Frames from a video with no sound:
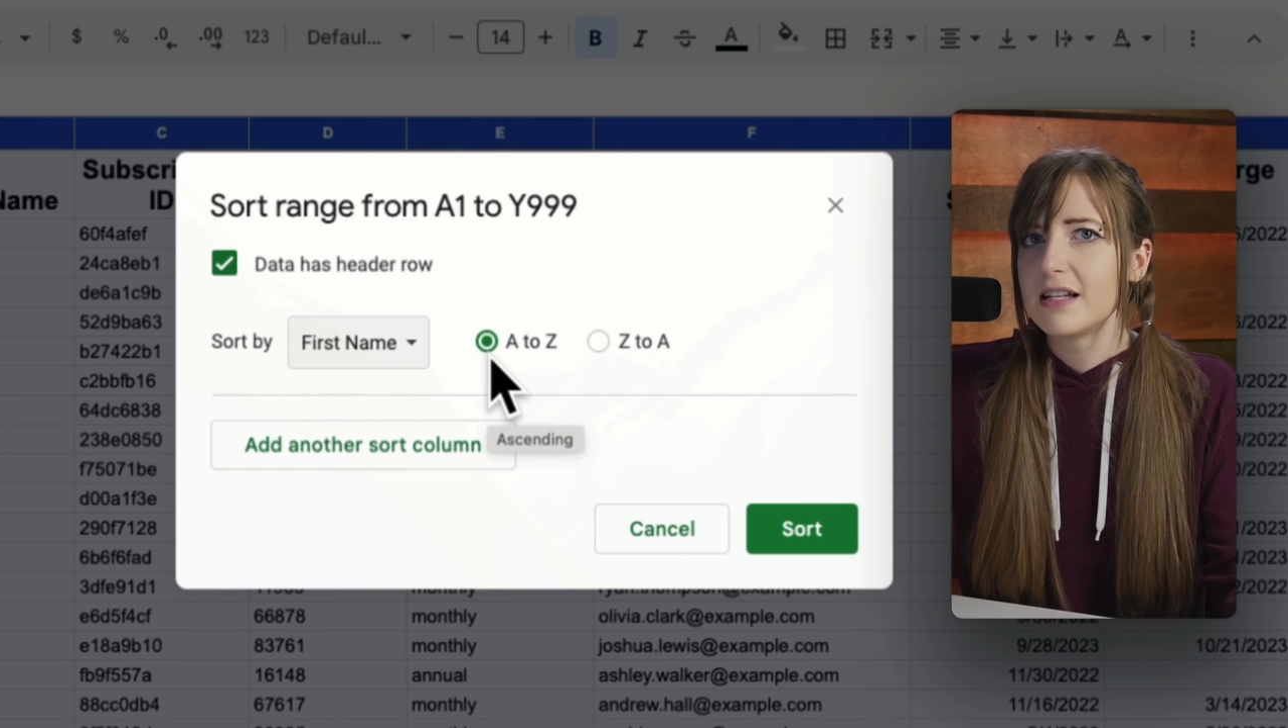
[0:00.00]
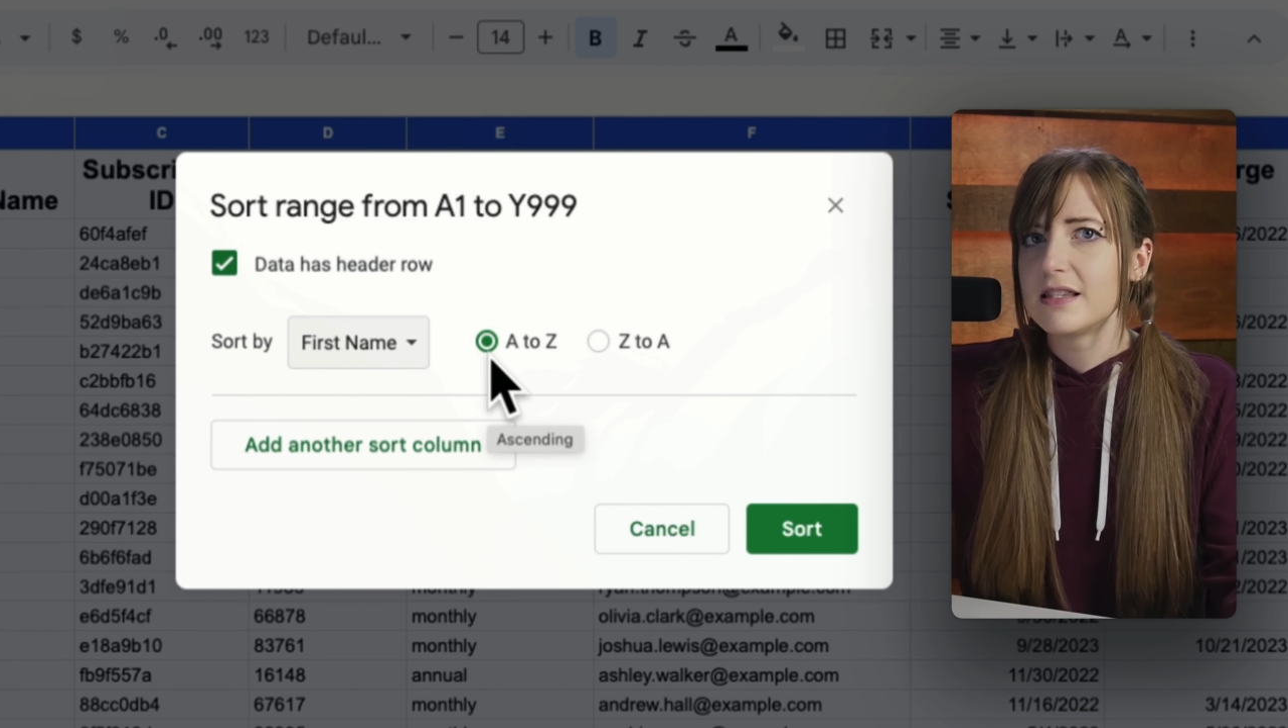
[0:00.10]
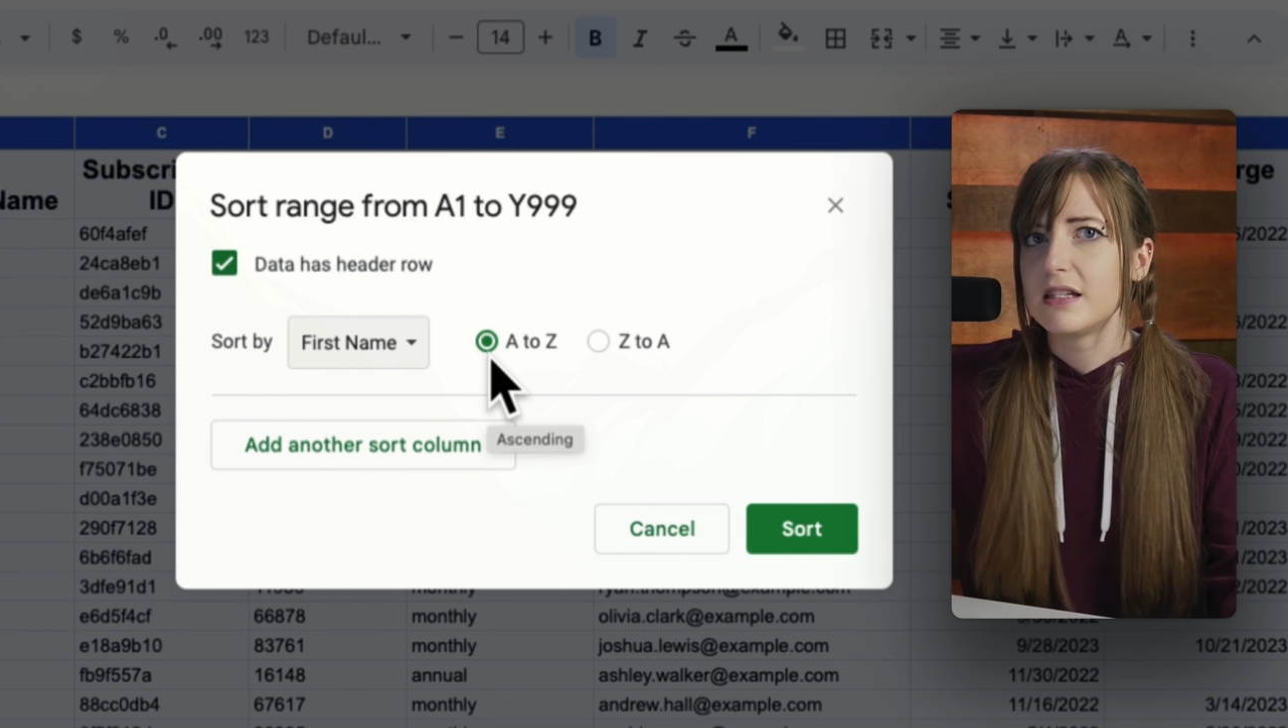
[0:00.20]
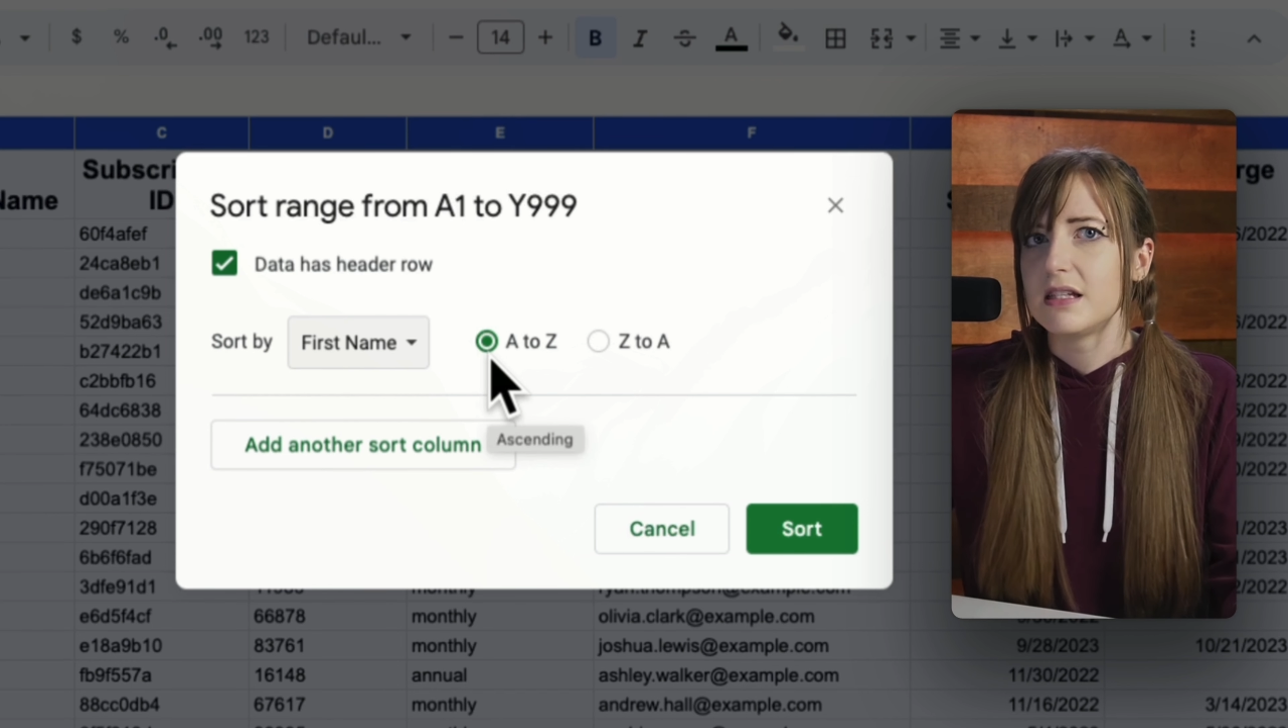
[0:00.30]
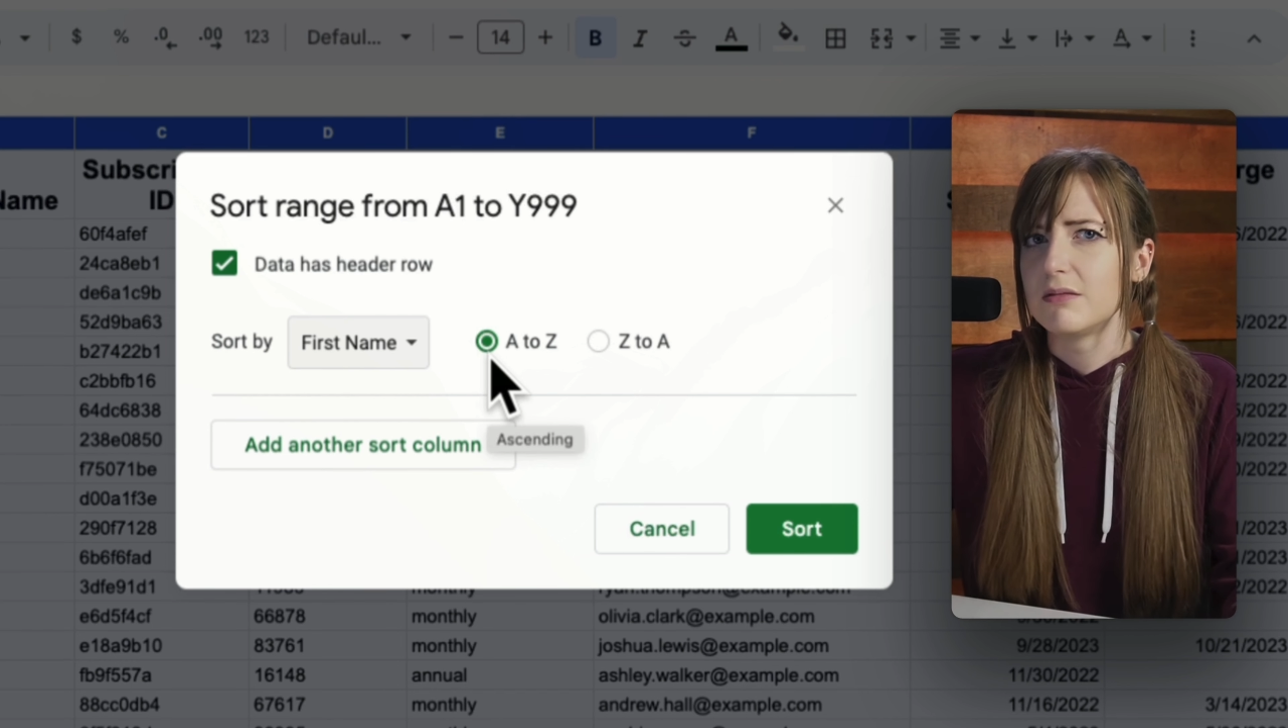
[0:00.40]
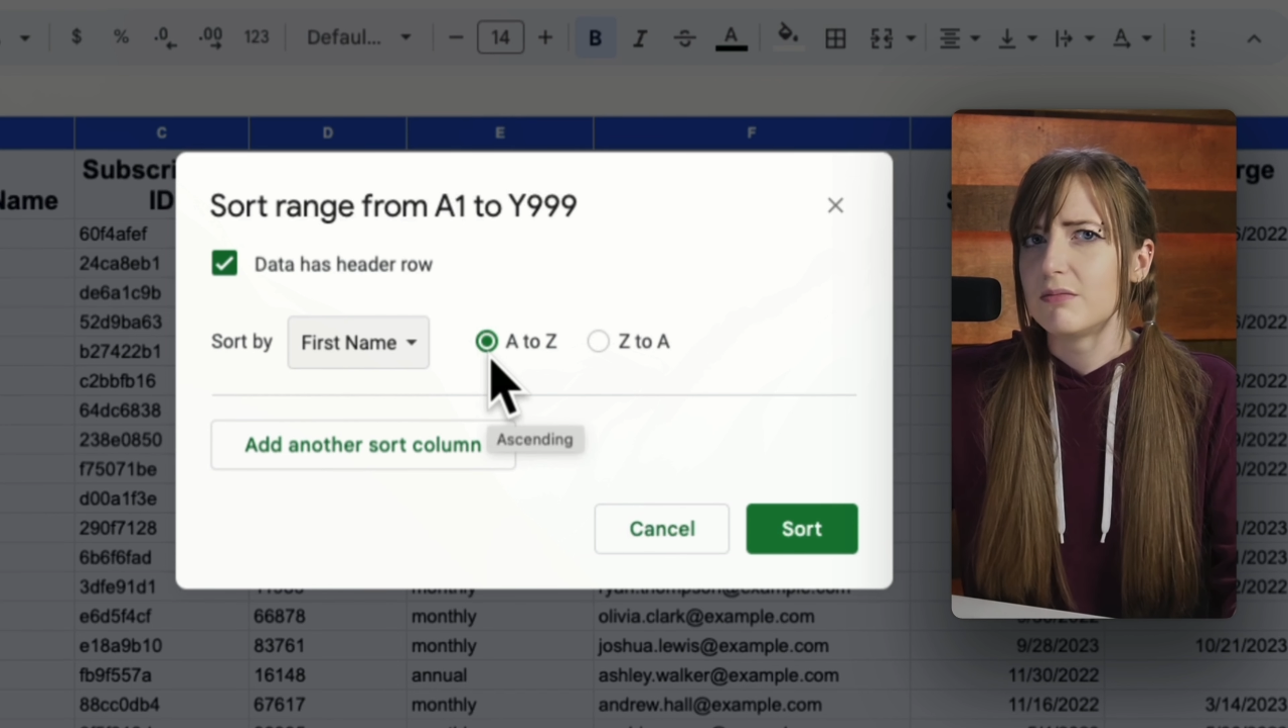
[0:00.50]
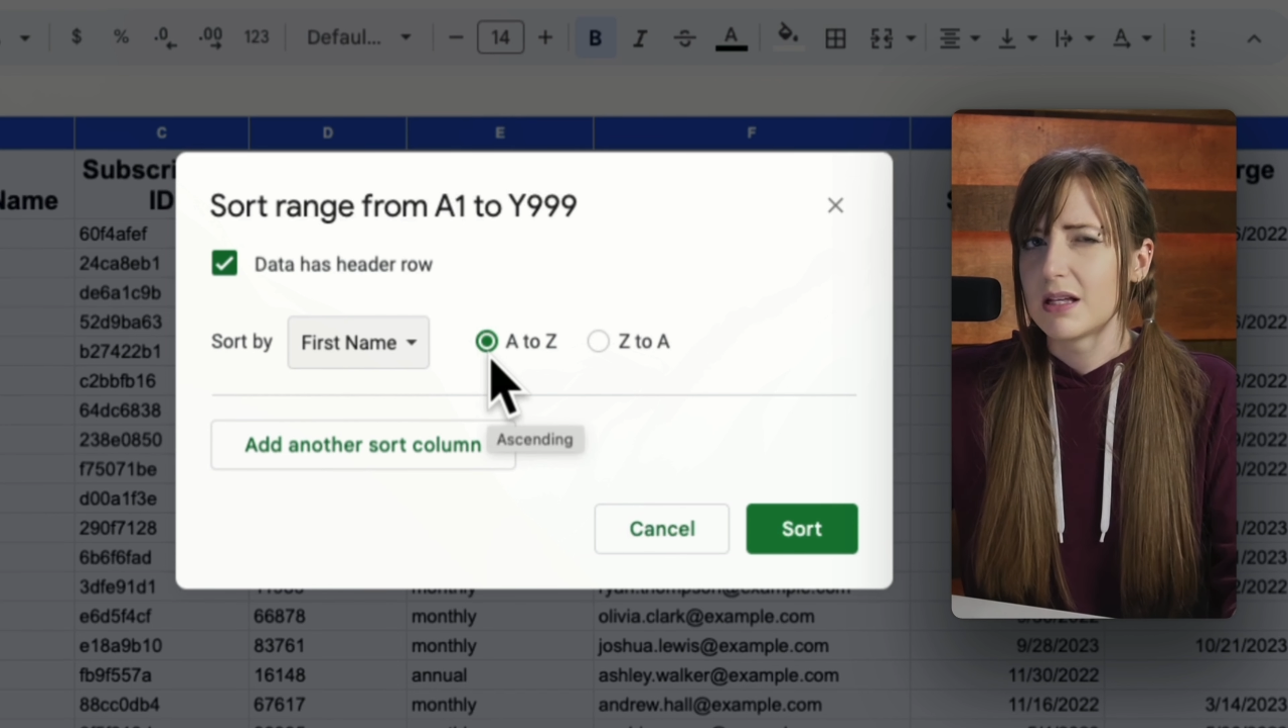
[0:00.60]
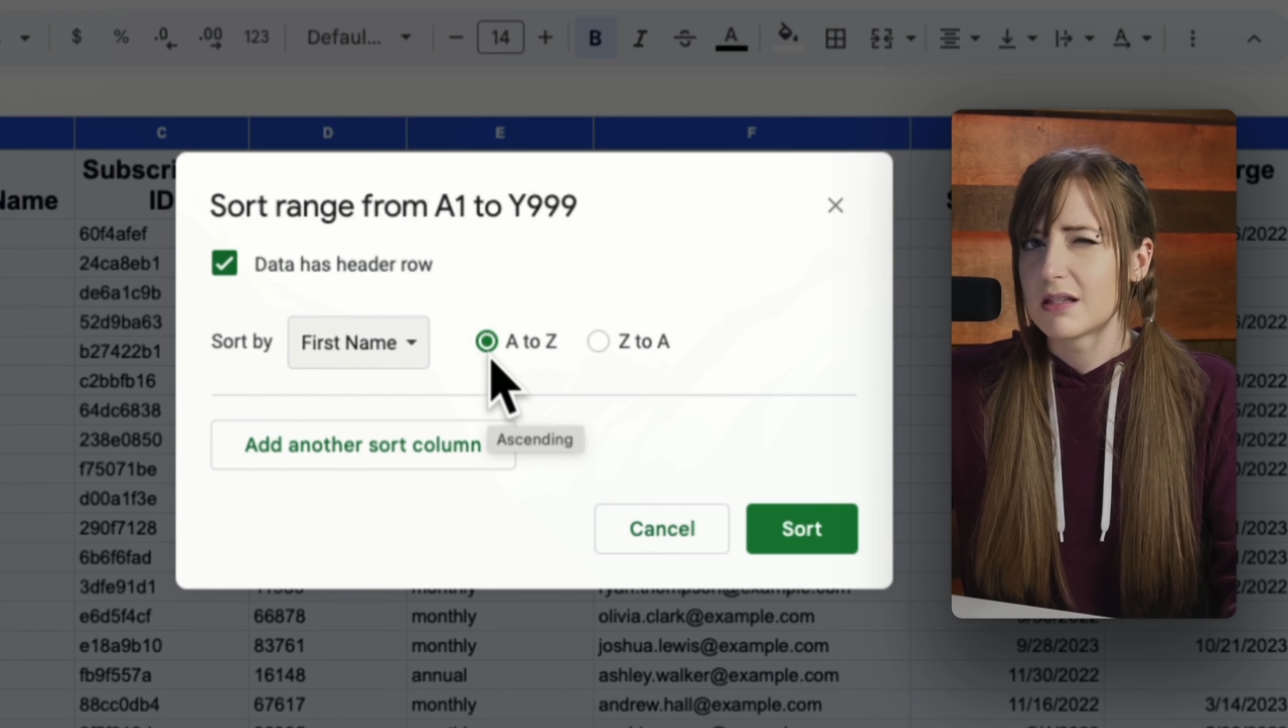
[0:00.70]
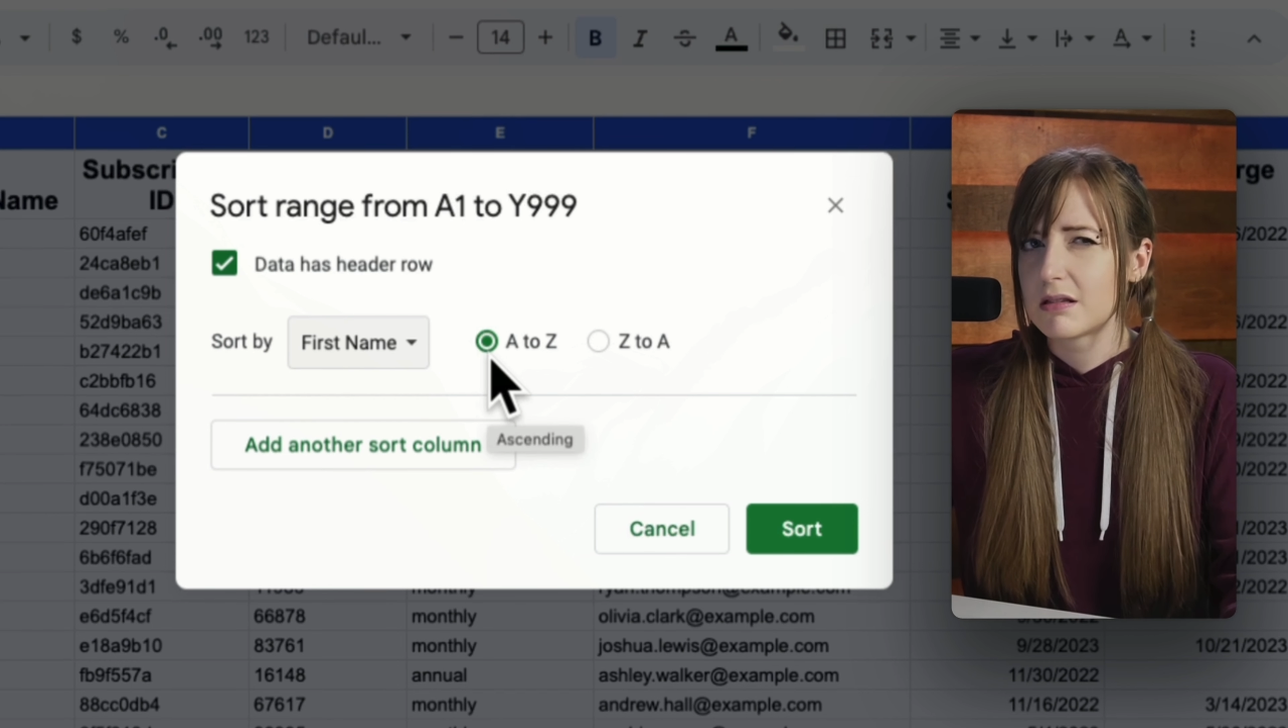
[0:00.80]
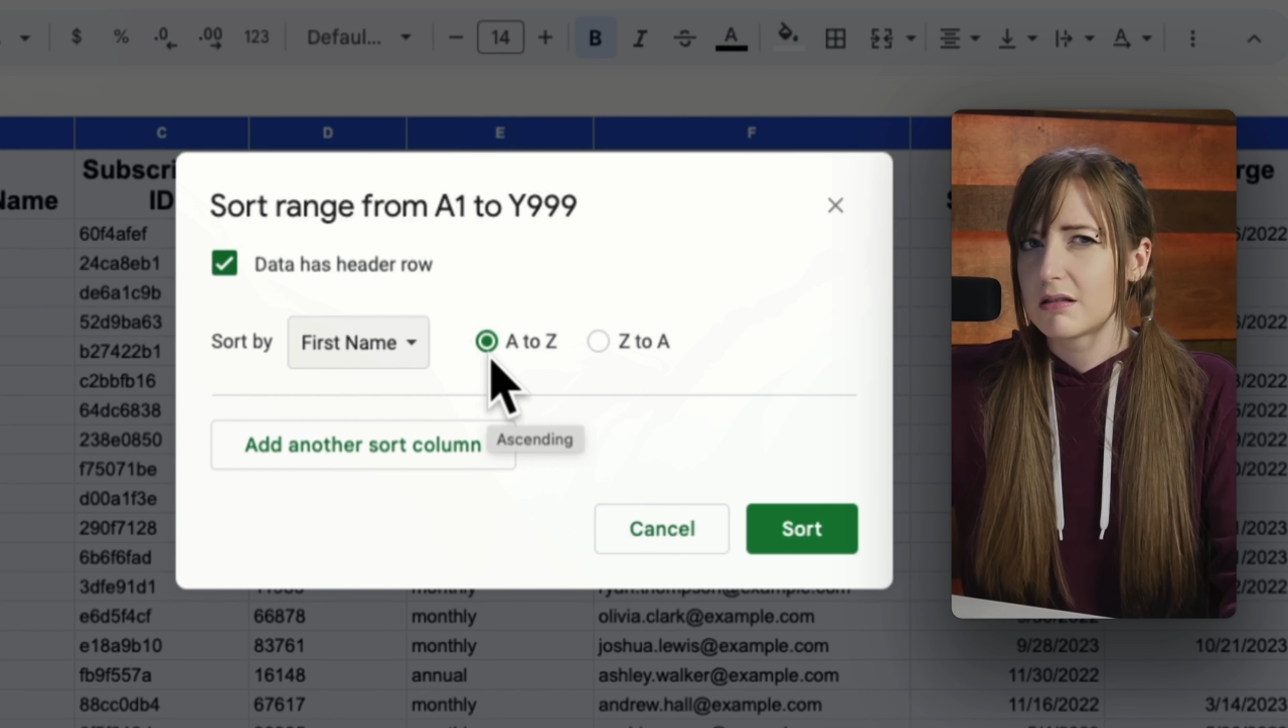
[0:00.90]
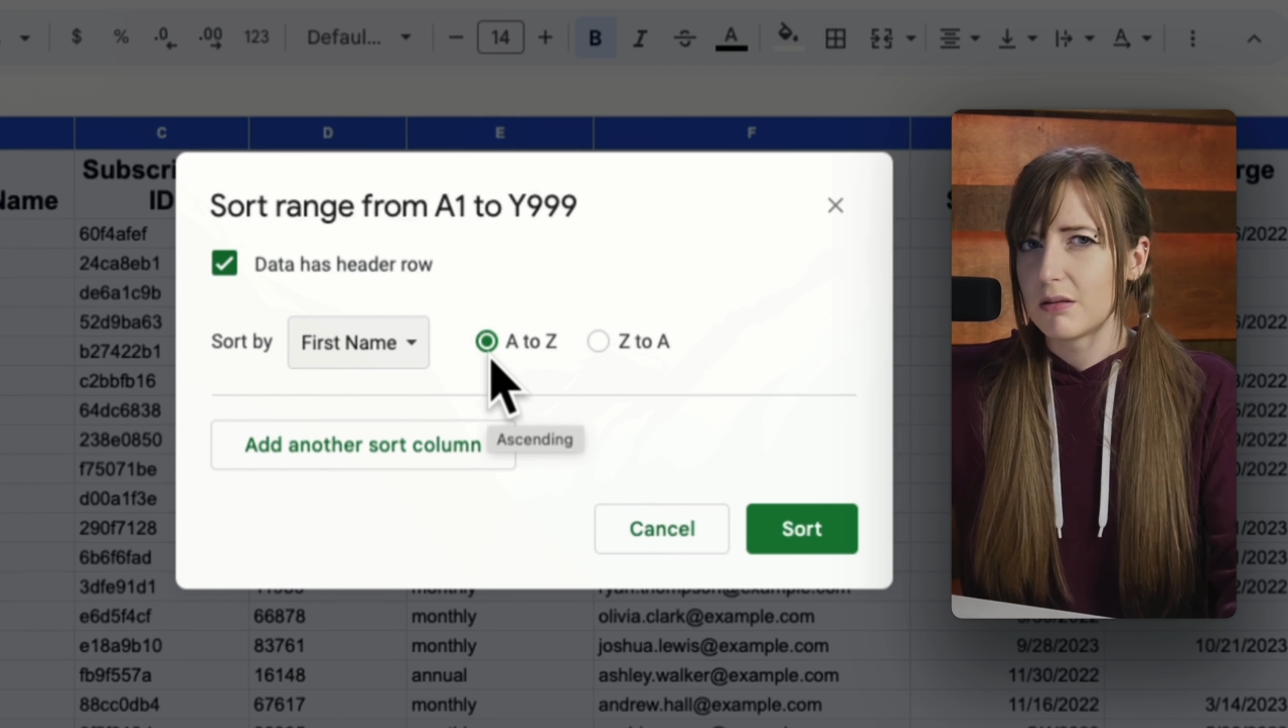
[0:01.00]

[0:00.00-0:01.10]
to Z makes